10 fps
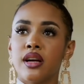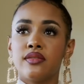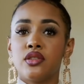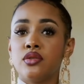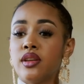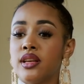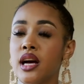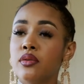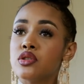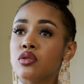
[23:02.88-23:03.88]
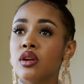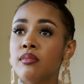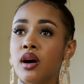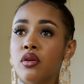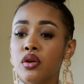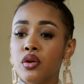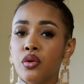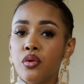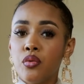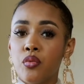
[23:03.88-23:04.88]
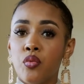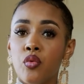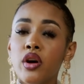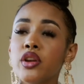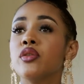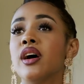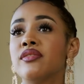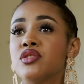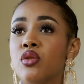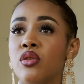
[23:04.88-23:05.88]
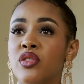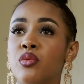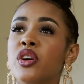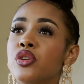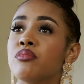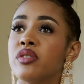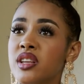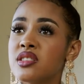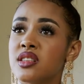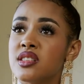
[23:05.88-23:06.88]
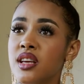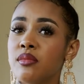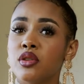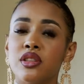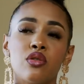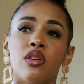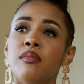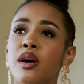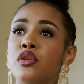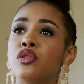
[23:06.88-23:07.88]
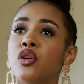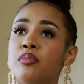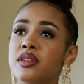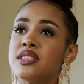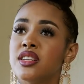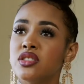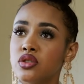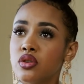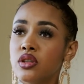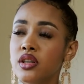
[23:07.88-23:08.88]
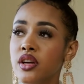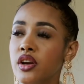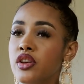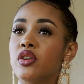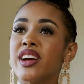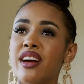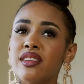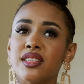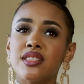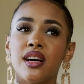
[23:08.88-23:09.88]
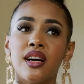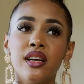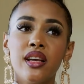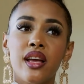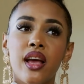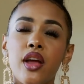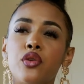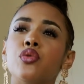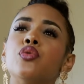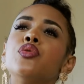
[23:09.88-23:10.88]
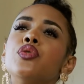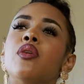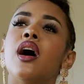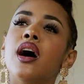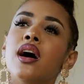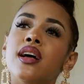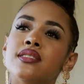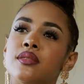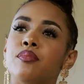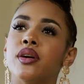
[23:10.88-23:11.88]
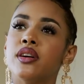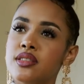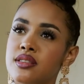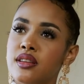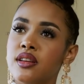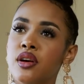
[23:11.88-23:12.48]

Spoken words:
have to do that. Now it's all about what you have to offer, what you bring to the table. It's all about your potential, your character, and who you are as a person,